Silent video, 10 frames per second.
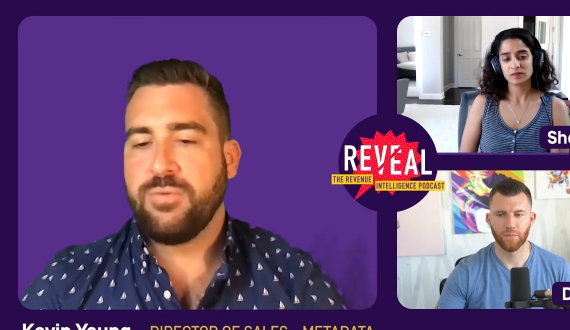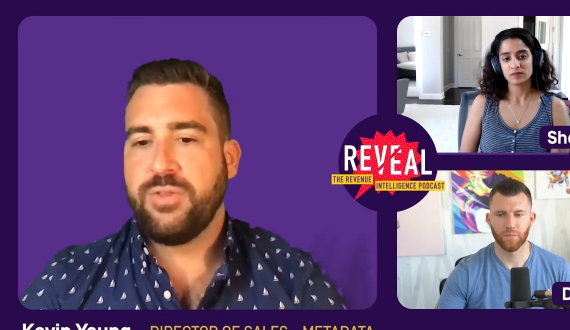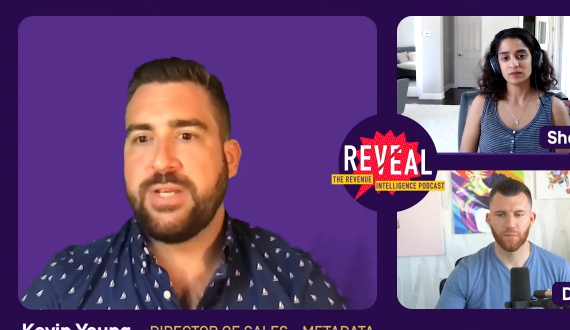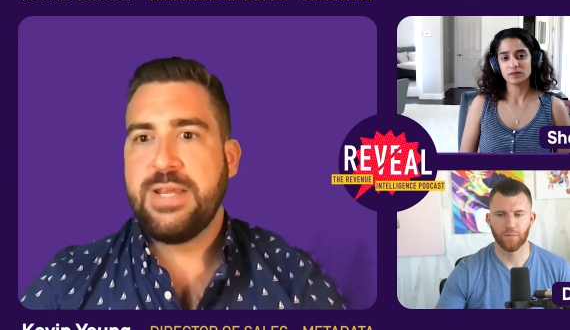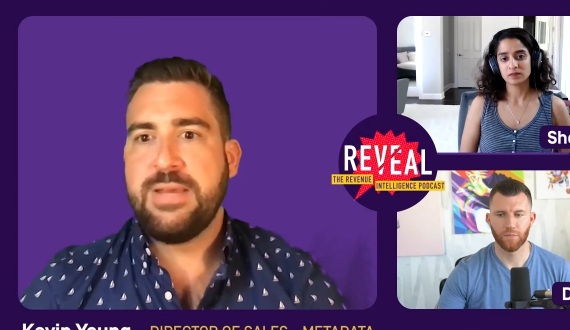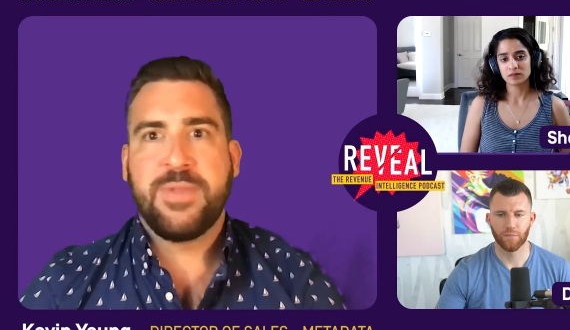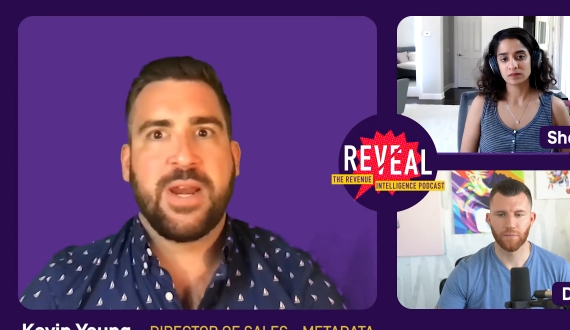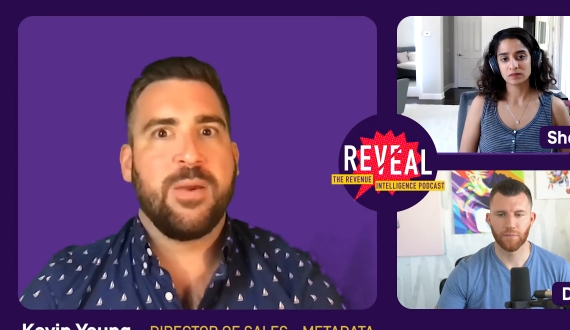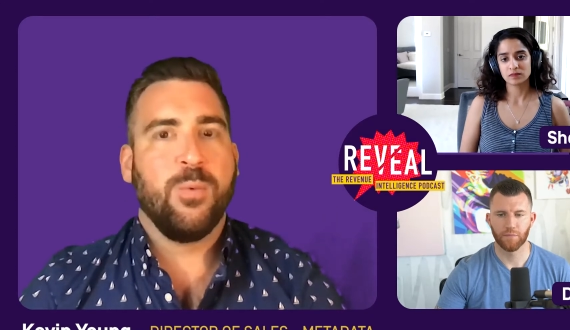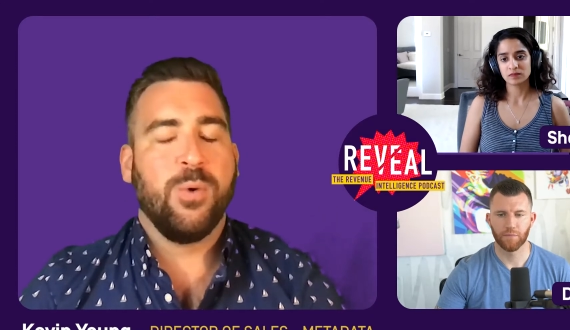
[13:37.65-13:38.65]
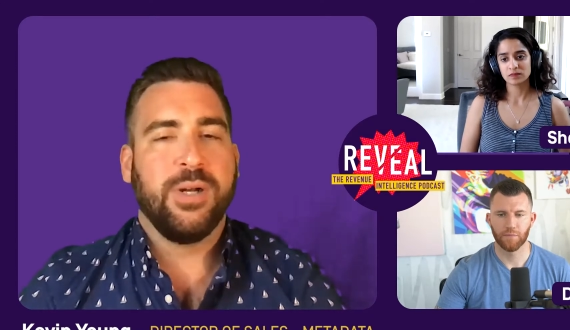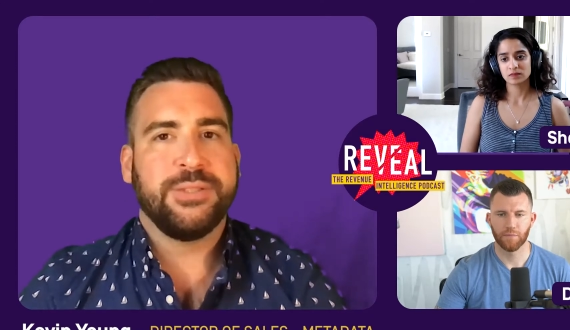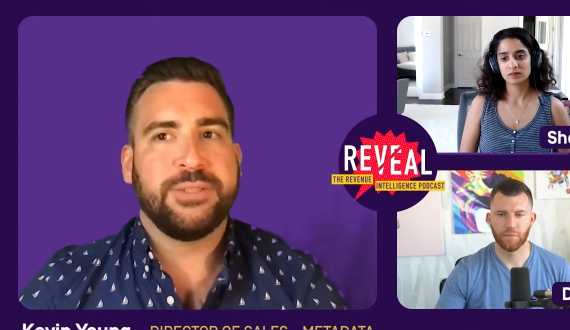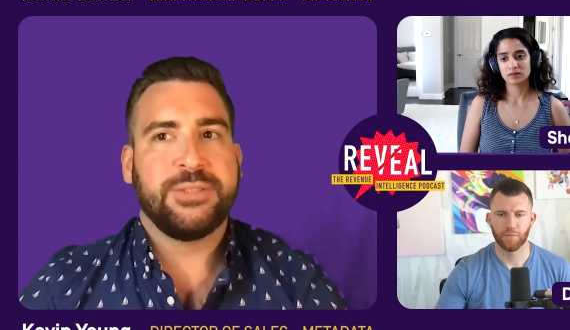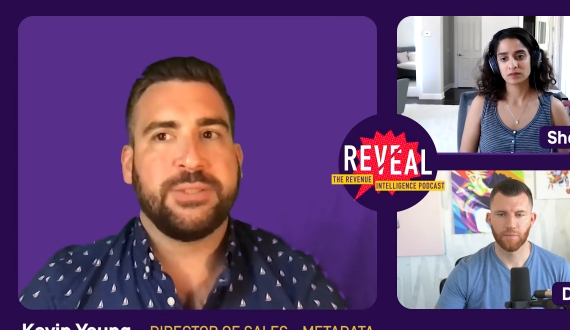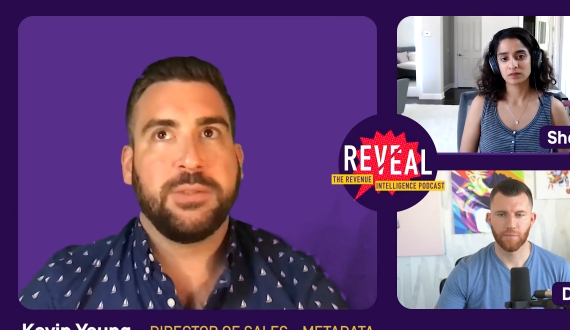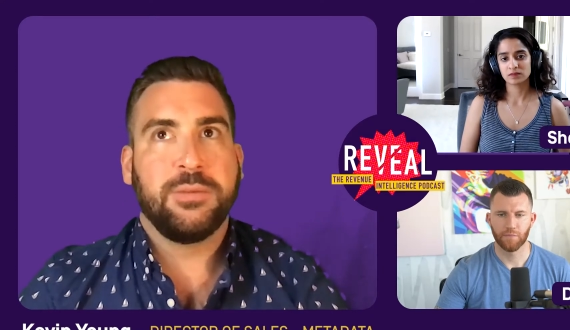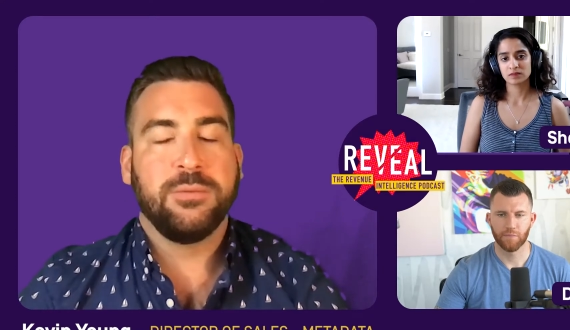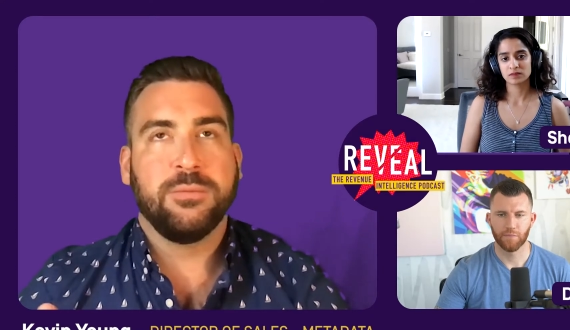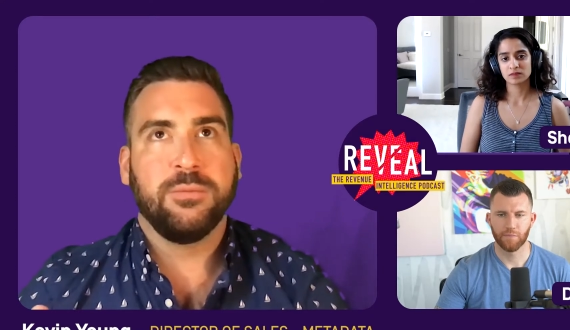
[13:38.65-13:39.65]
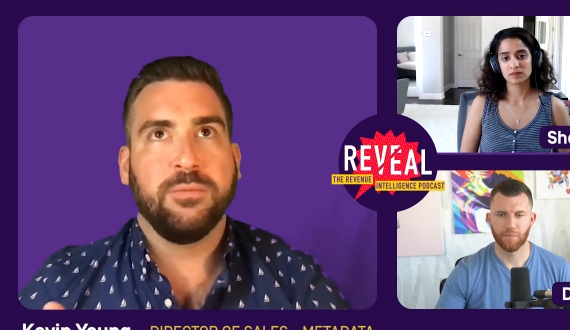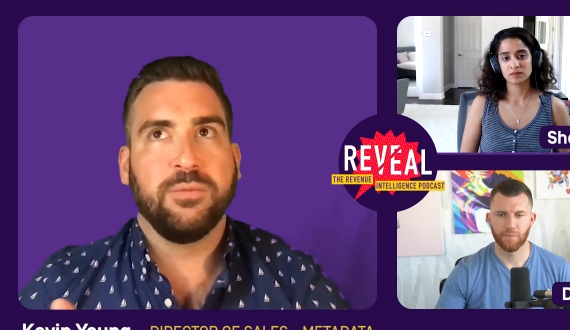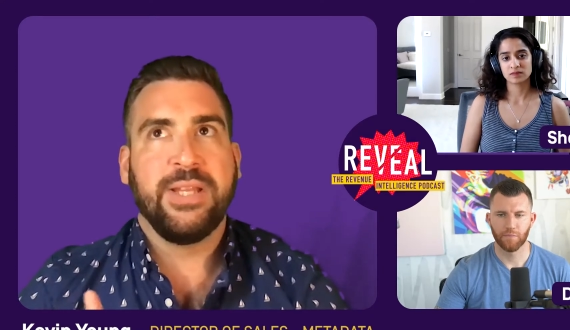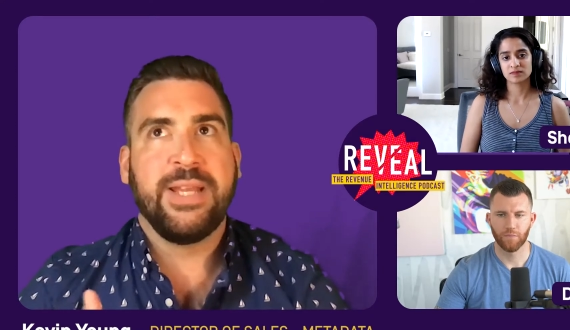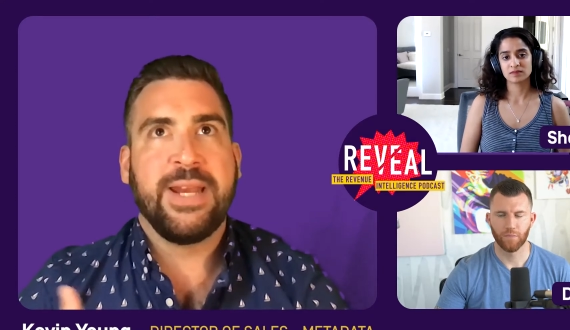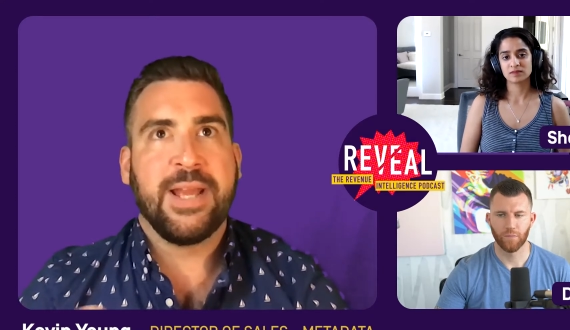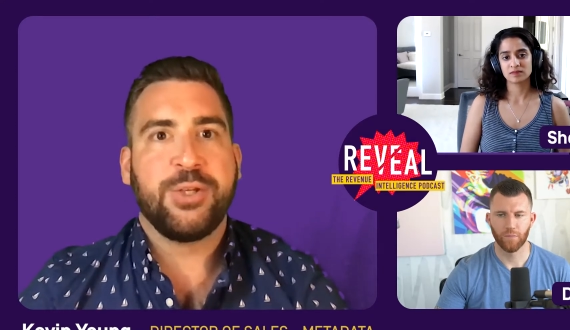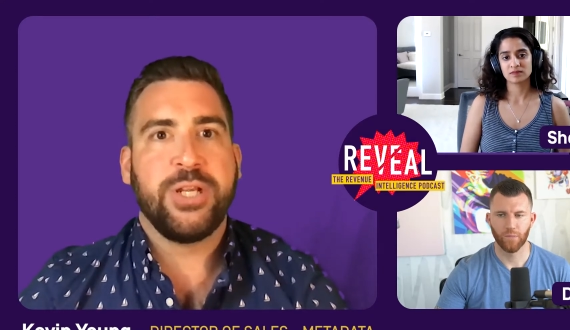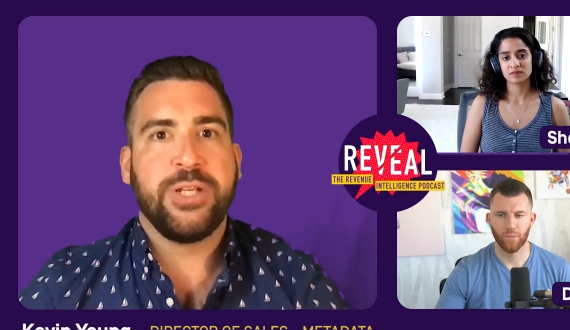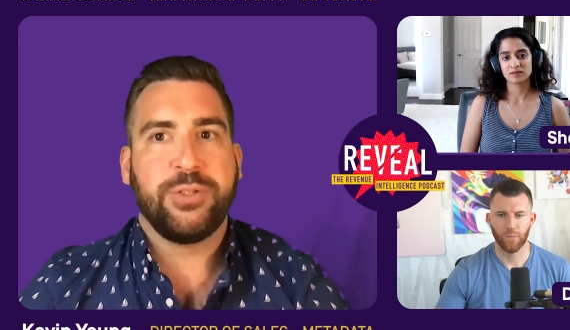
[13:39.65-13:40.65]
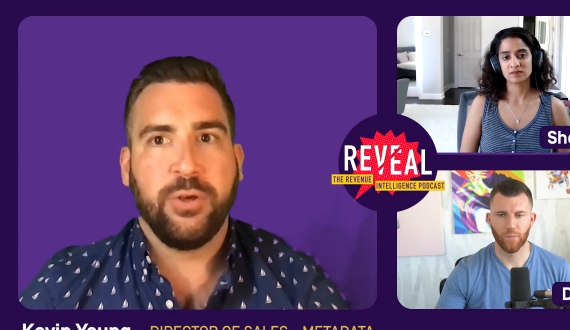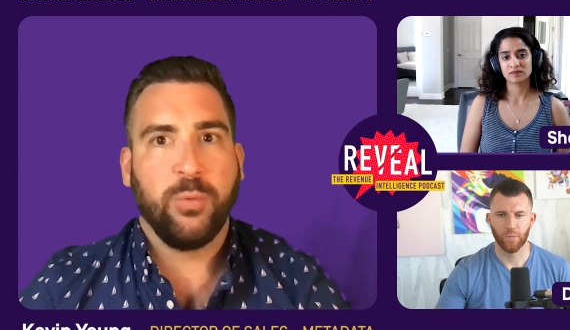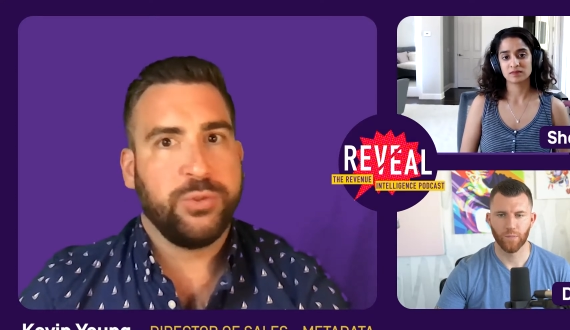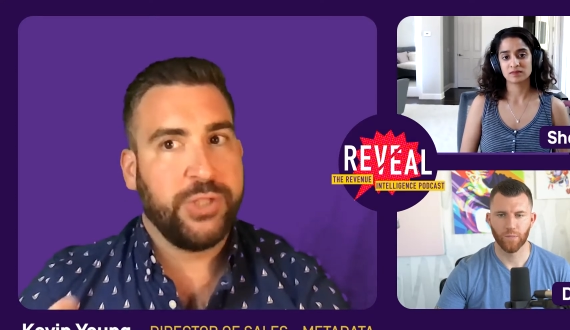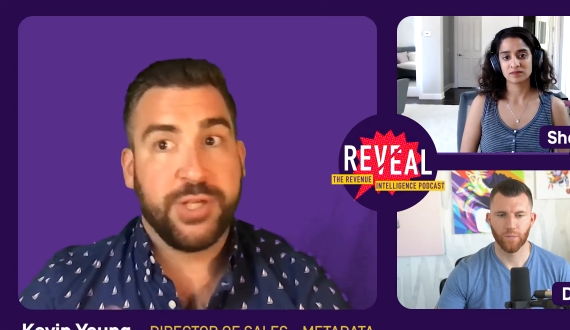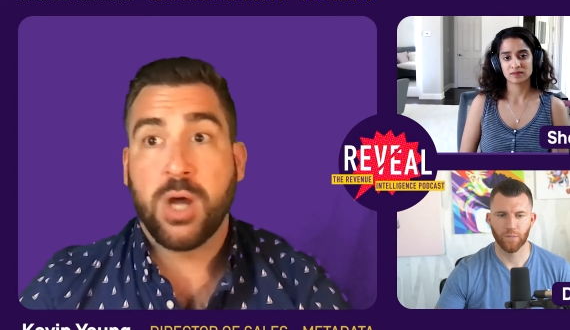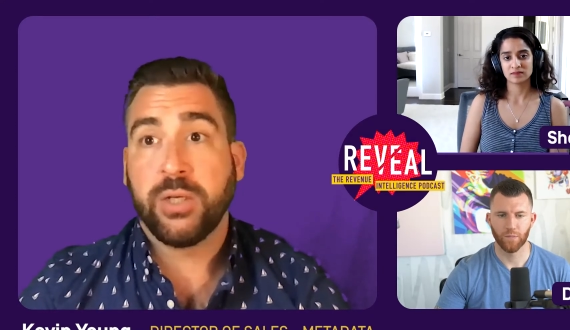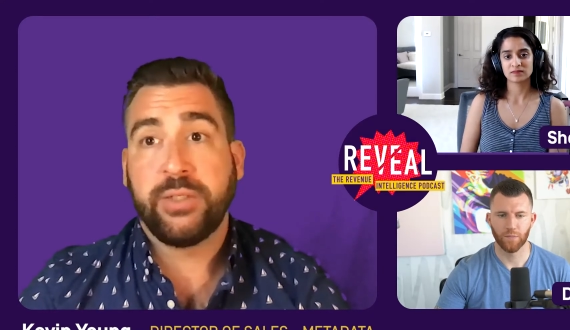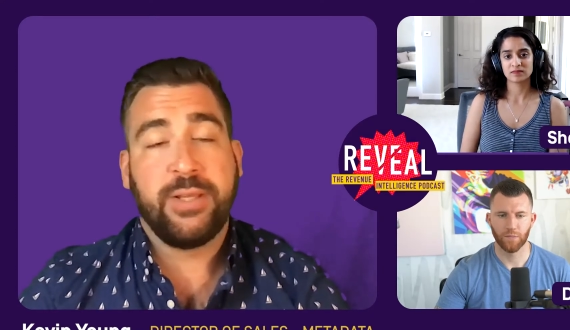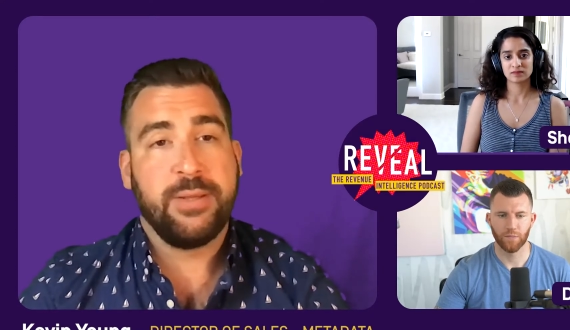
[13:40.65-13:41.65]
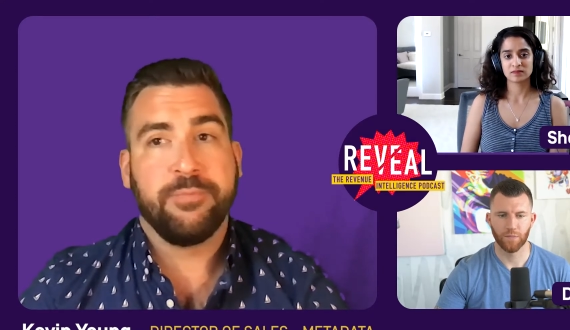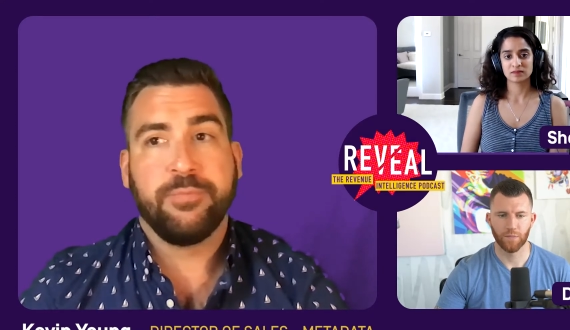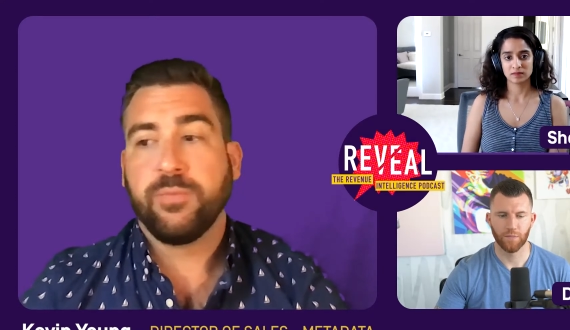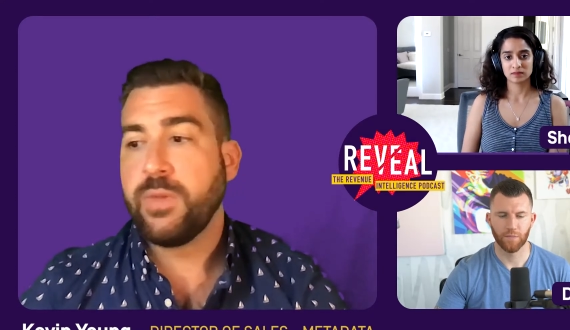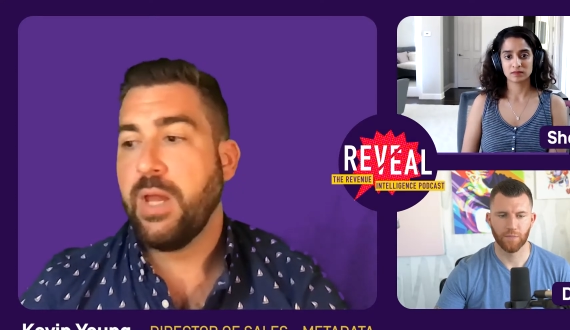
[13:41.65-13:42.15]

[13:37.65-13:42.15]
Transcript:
Speaker 1: the team that I was leading at G2 was a young team,